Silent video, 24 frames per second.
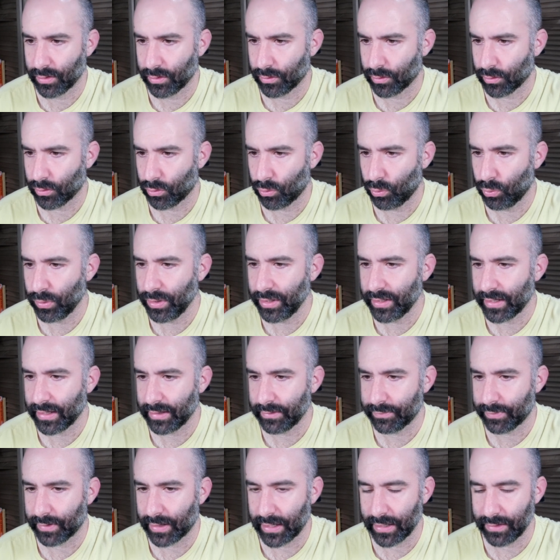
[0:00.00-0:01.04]
Queen
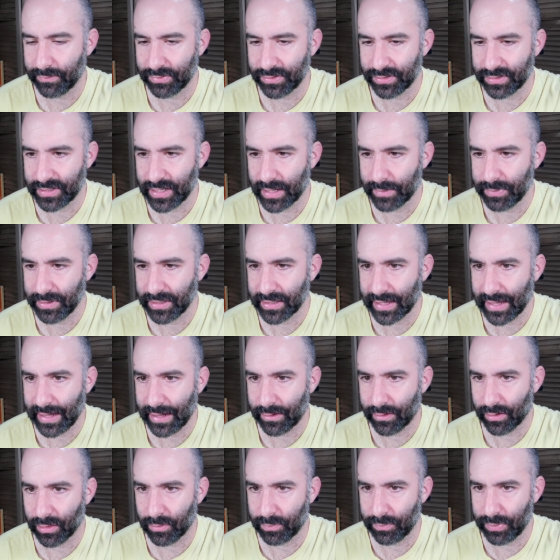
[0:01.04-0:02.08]
a5, stepping
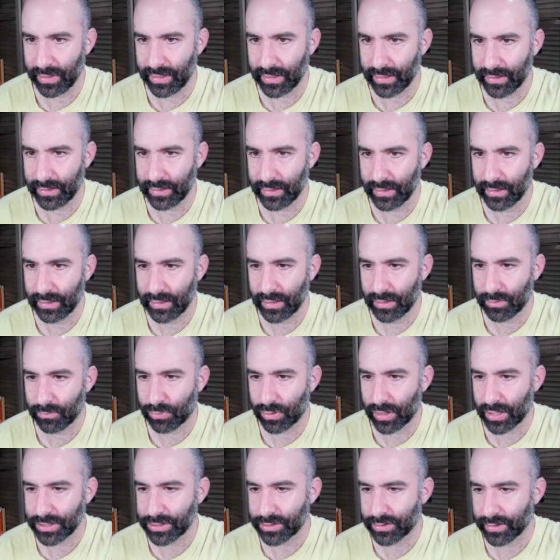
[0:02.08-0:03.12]
out of the pin,
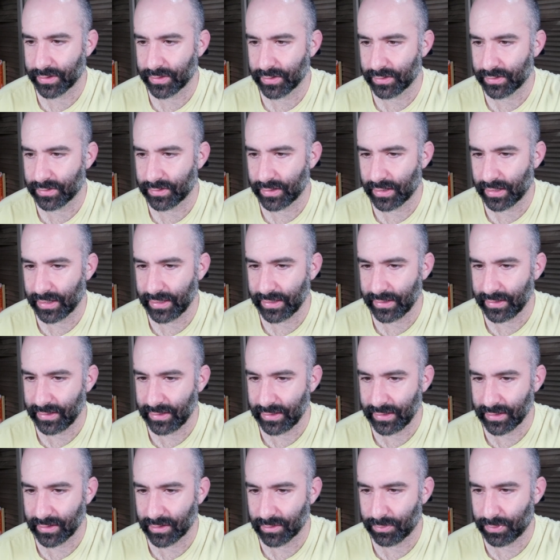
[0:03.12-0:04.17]
pressuring this knight,
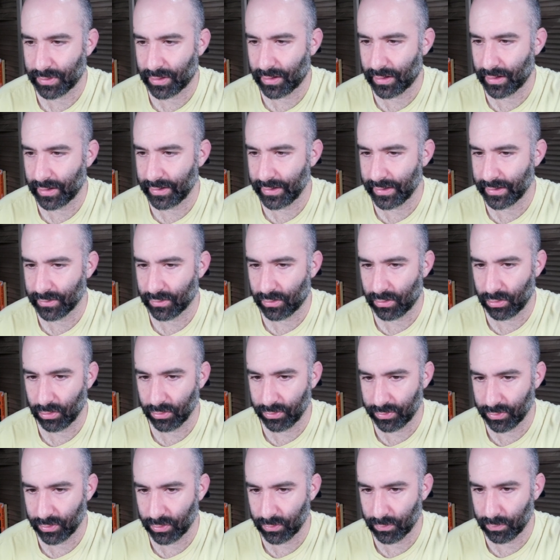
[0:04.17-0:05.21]
hitting the pawn, and
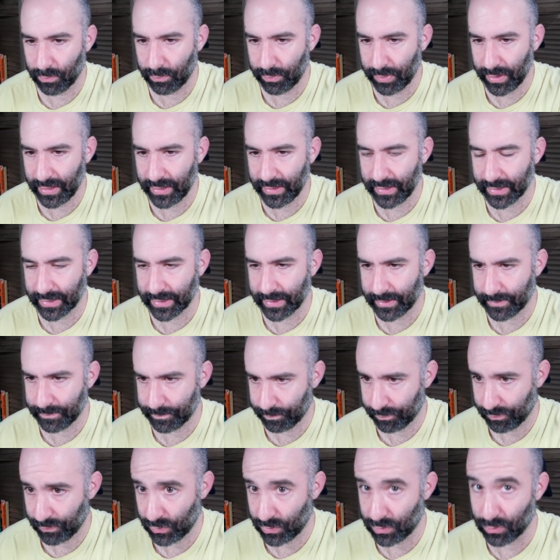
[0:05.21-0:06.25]
also pinning it.
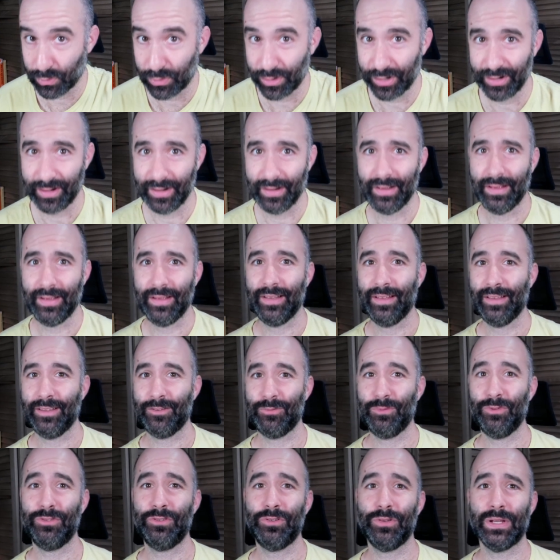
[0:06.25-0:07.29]
So we're This
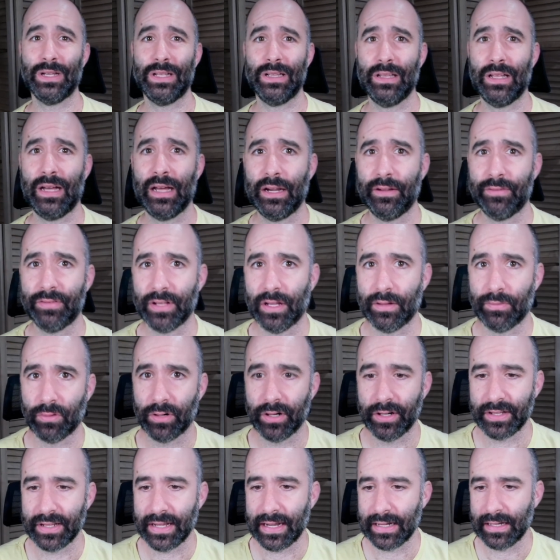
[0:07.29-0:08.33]
move's doing a lot of stuff. We're
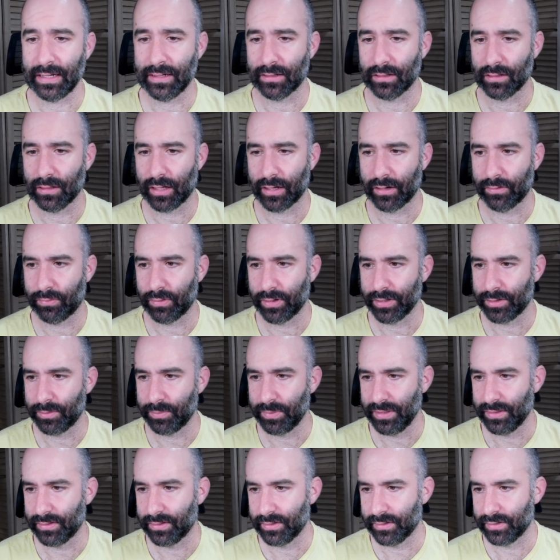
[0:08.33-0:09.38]
attacking a lot of white's
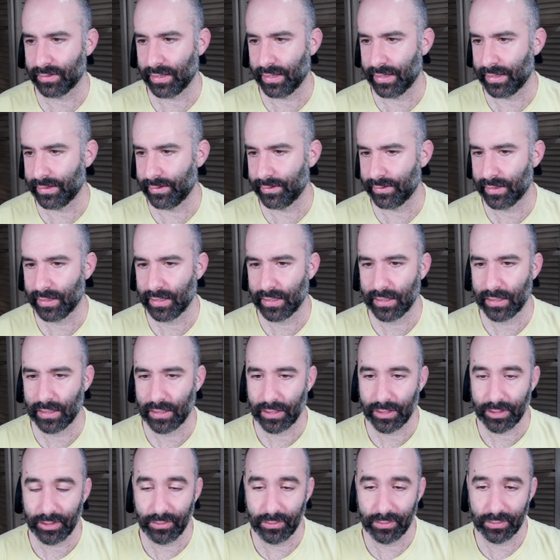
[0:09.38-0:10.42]
pieces, and
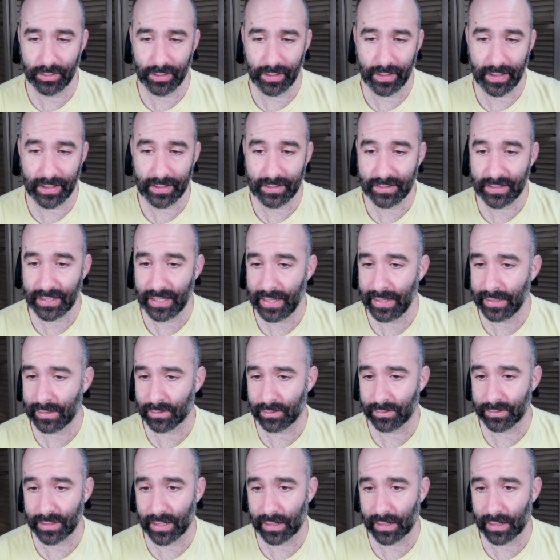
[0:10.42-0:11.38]
usually they take. There's not